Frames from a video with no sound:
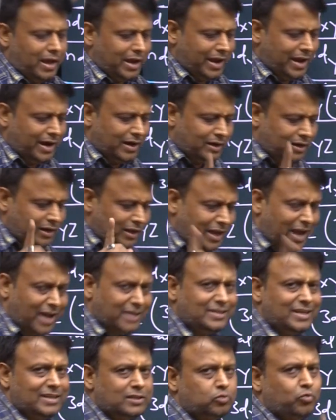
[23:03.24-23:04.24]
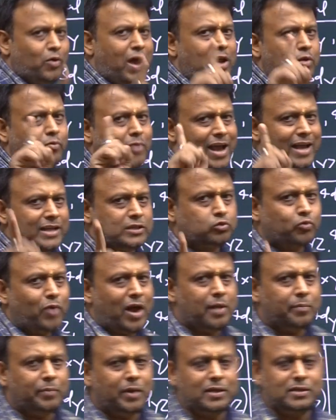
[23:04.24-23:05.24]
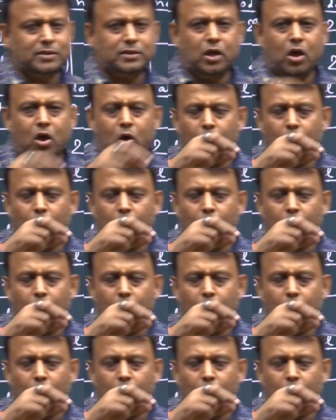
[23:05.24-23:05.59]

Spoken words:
and dx square y square means